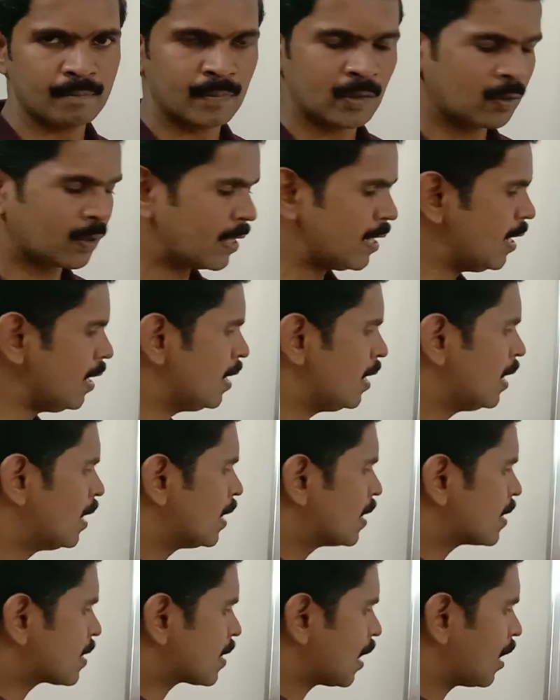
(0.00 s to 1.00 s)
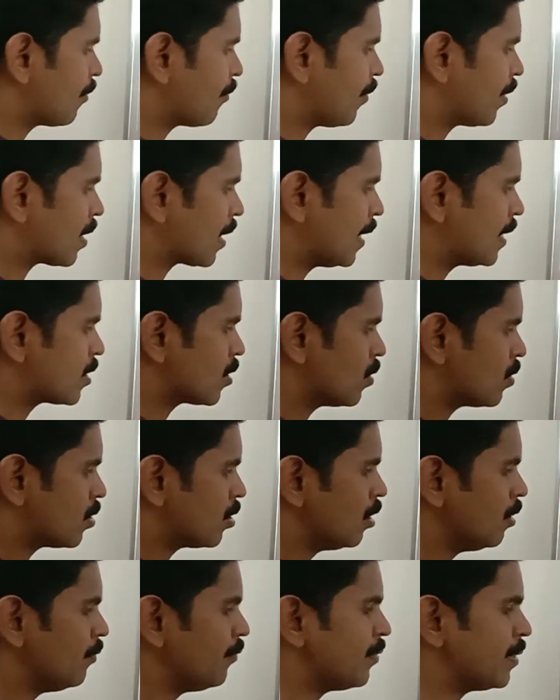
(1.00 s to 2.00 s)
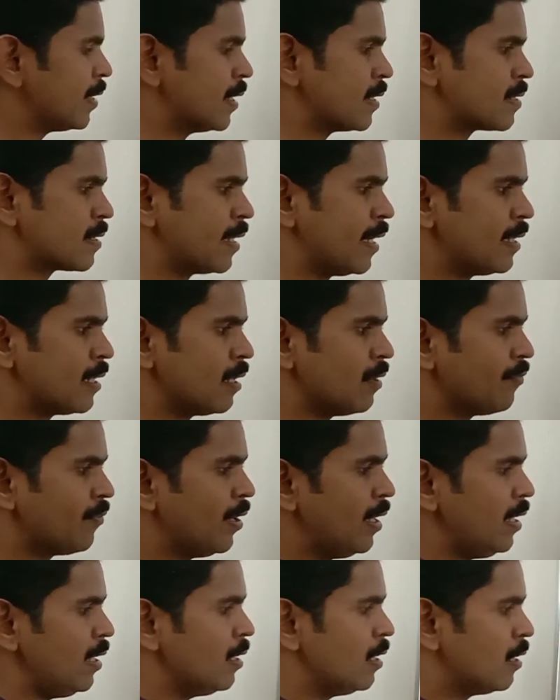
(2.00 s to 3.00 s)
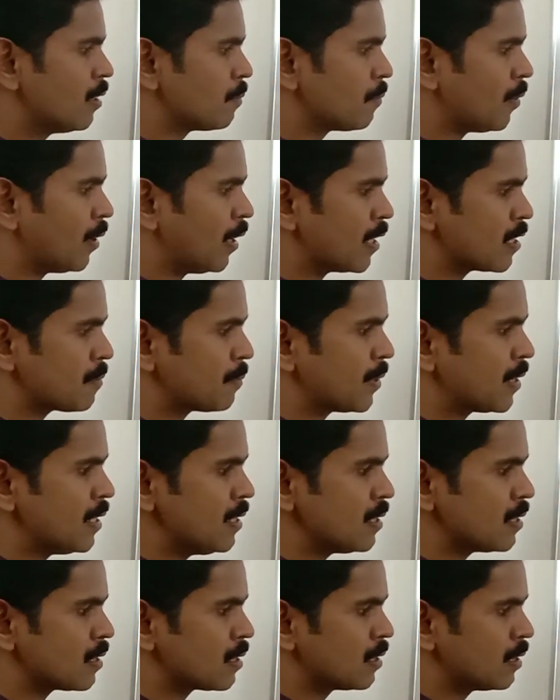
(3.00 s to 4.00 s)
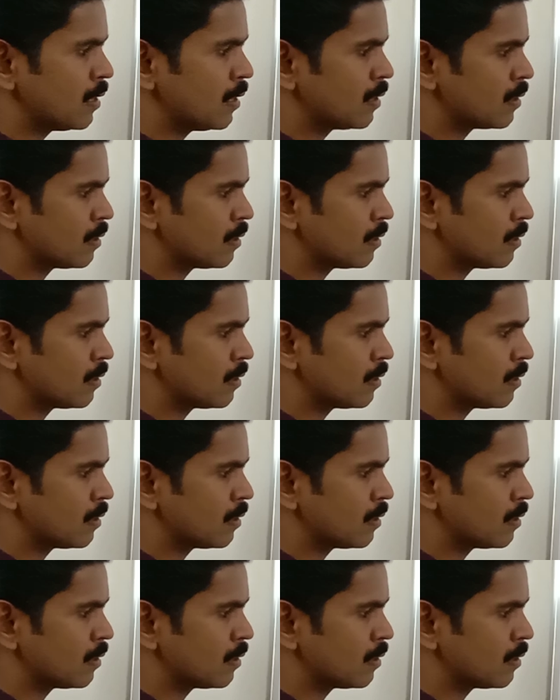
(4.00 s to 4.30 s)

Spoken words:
Okay, sulfur isotope S35, phosphorus